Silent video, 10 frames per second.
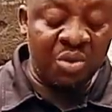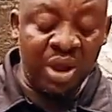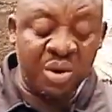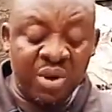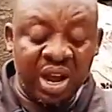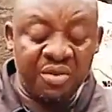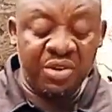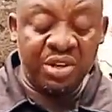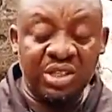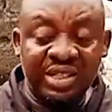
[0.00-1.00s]
where we are
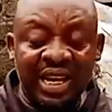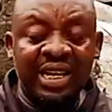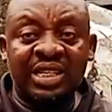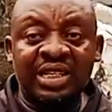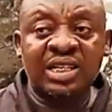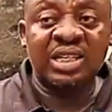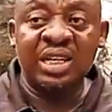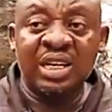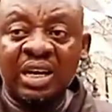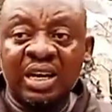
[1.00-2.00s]
having death
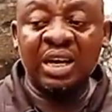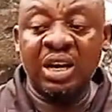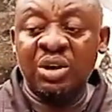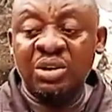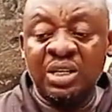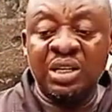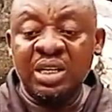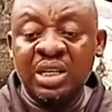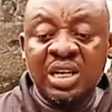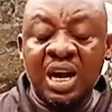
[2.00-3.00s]

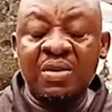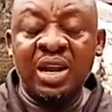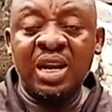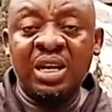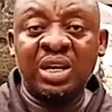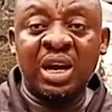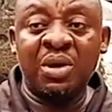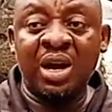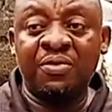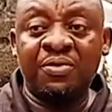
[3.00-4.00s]
on
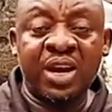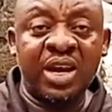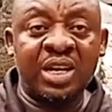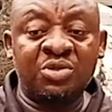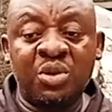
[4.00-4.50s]
our fryers.